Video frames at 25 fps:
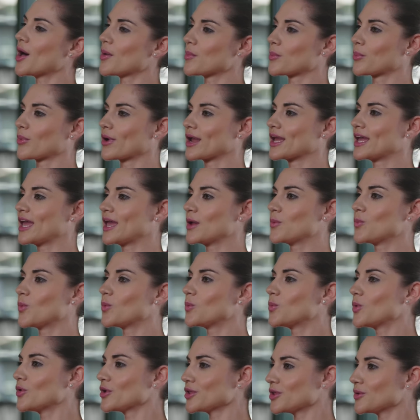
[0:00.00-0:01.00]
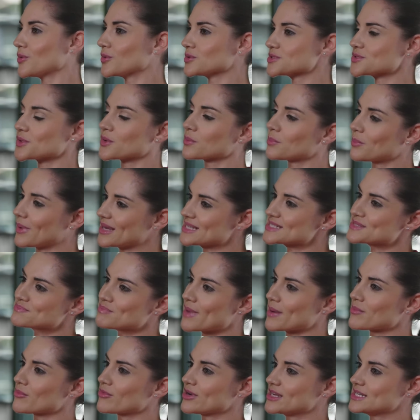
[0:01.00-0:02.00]
upbringing. What are your sort of best
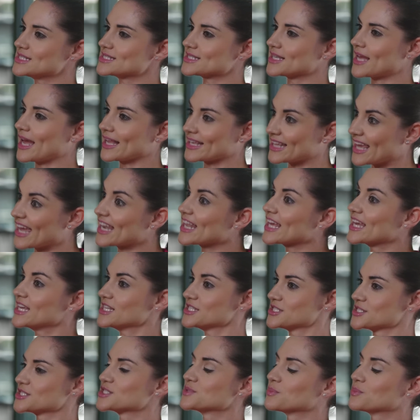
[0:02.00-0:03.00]
memories and getting into